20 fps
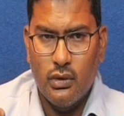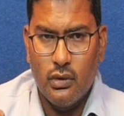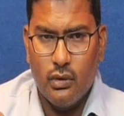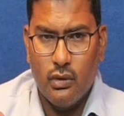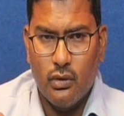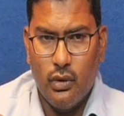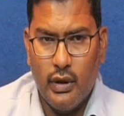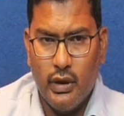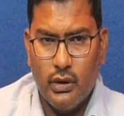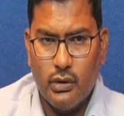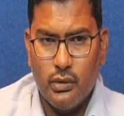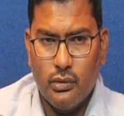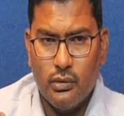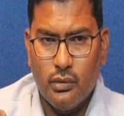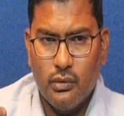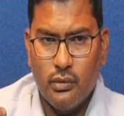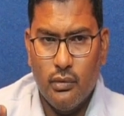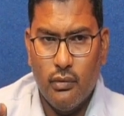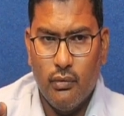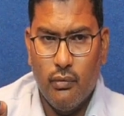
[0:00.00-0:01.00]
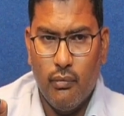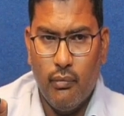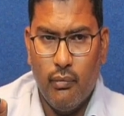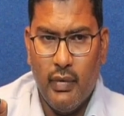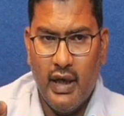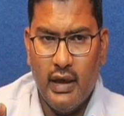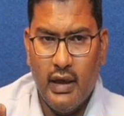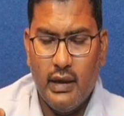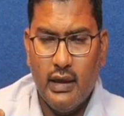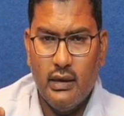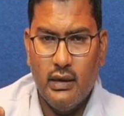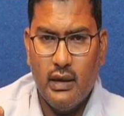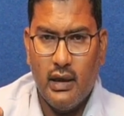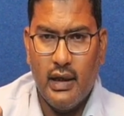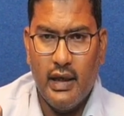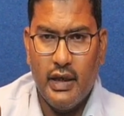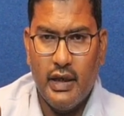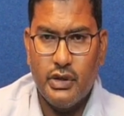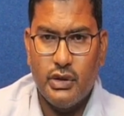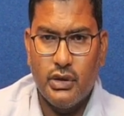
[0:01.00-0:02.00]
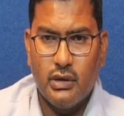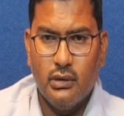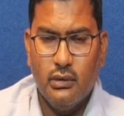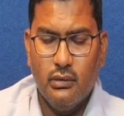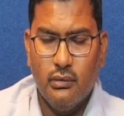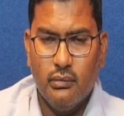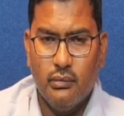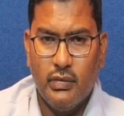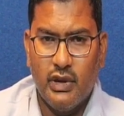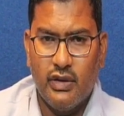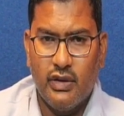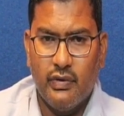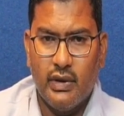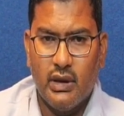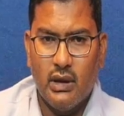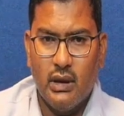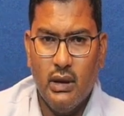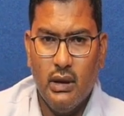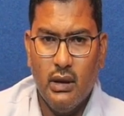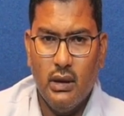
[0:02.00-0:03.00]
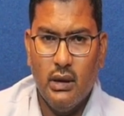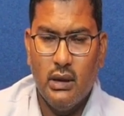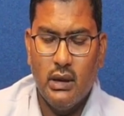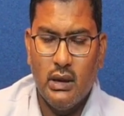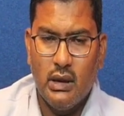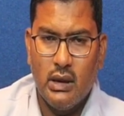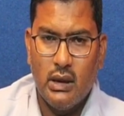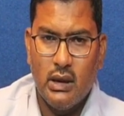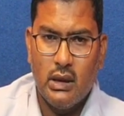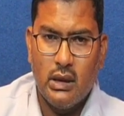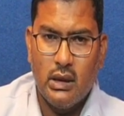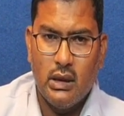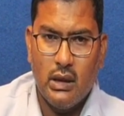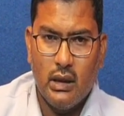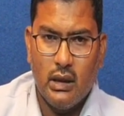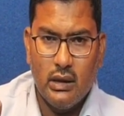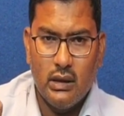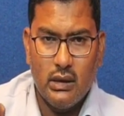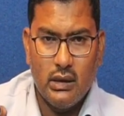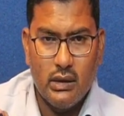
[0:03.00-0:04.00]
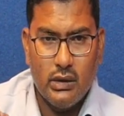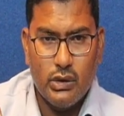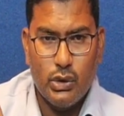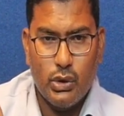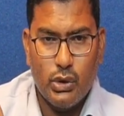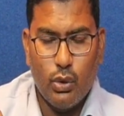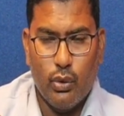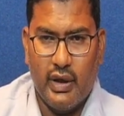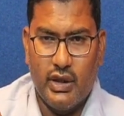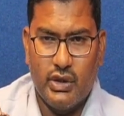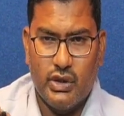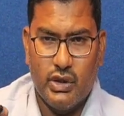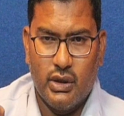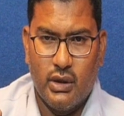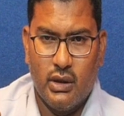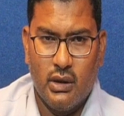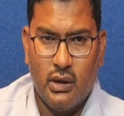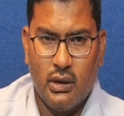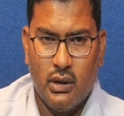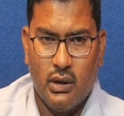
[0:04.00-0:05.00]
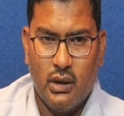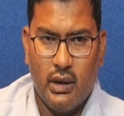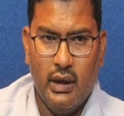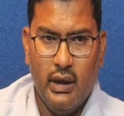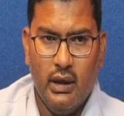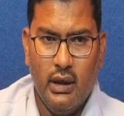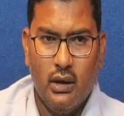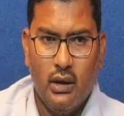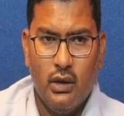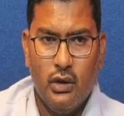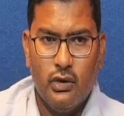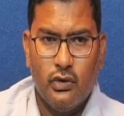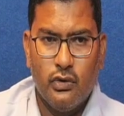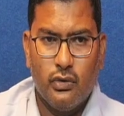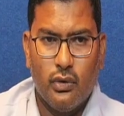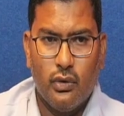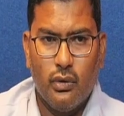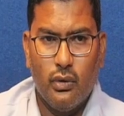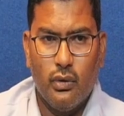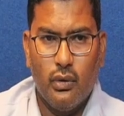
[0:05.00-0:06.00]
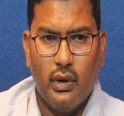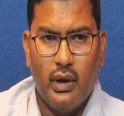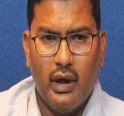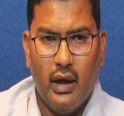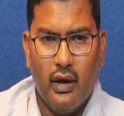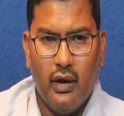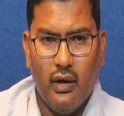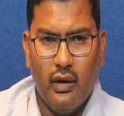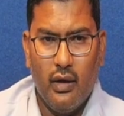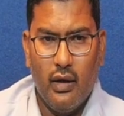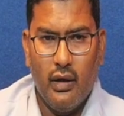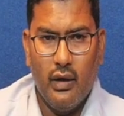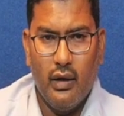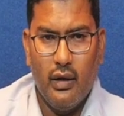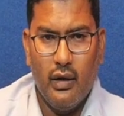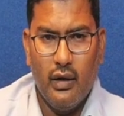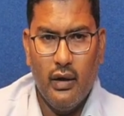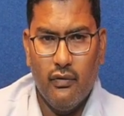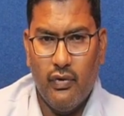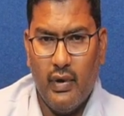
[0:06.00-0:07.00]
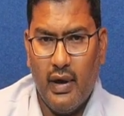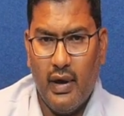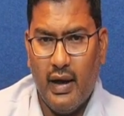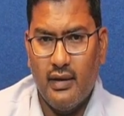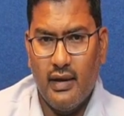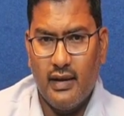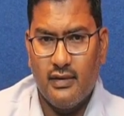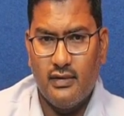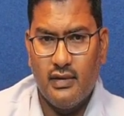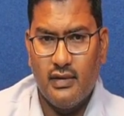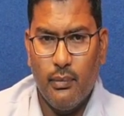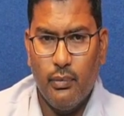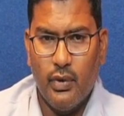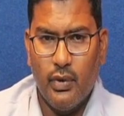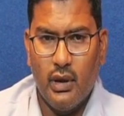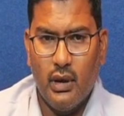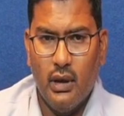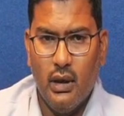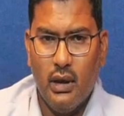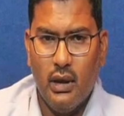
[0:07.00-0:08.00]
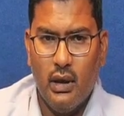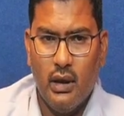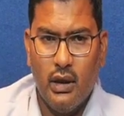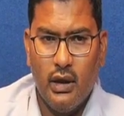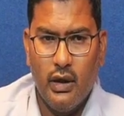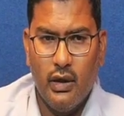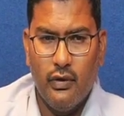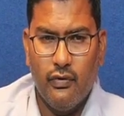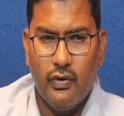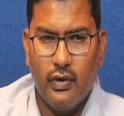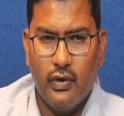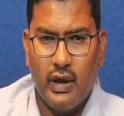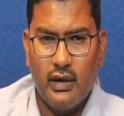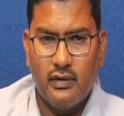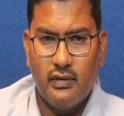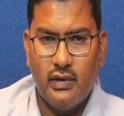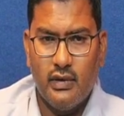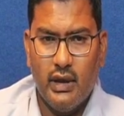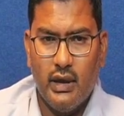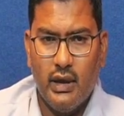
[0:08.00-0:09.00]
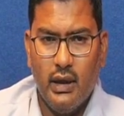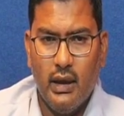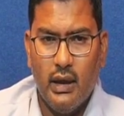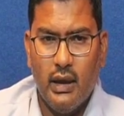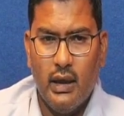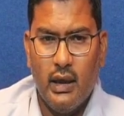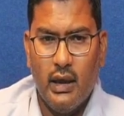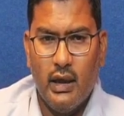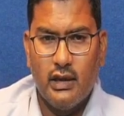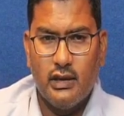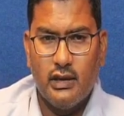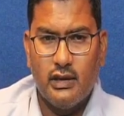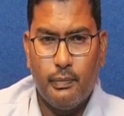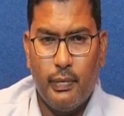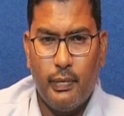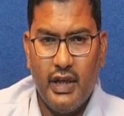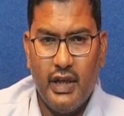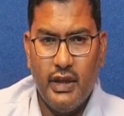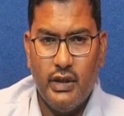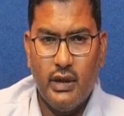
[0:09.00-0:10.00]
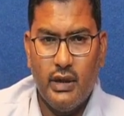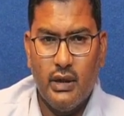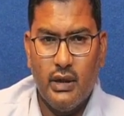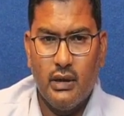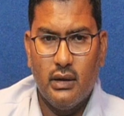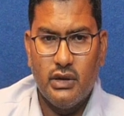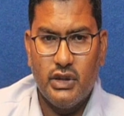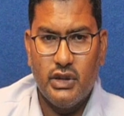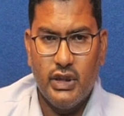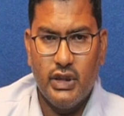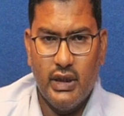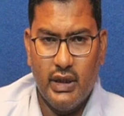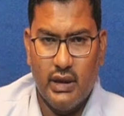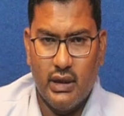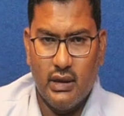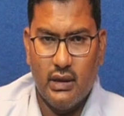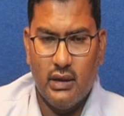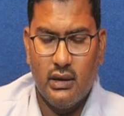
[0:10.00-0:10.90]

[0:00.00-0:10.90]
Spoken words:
going to maintain the relation between the storage, right? So for an example, if you can see a spreadsheet,